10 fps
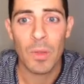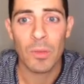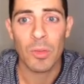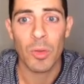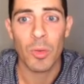
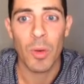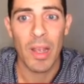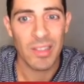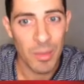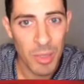So
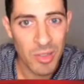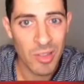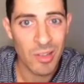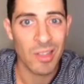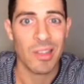as I
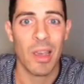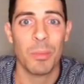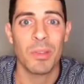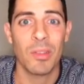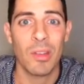mentioned, this
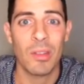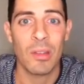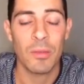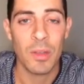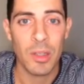happens in
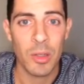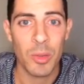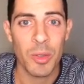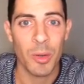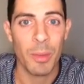the
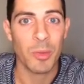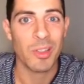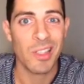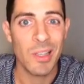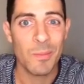video you're about to
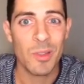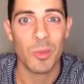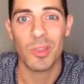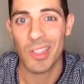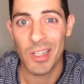see,
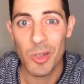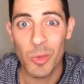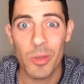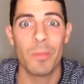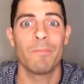so stay
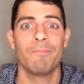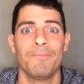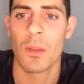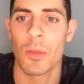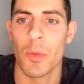tuned.
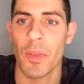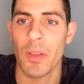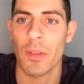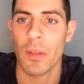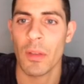So we're
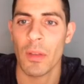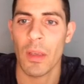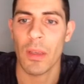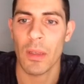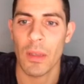facing
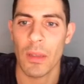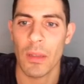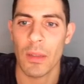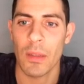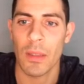
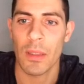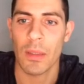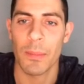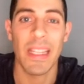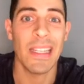
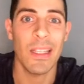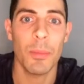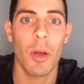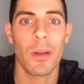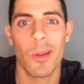an
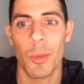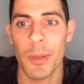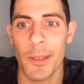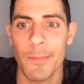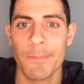e-pawn
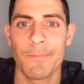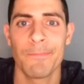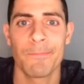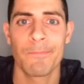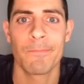opening.
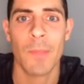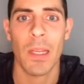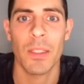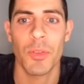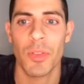
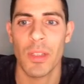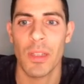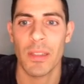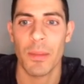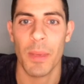I usually
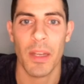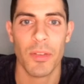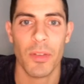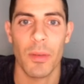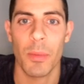like to
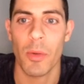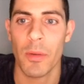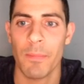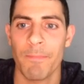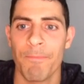match the opponent.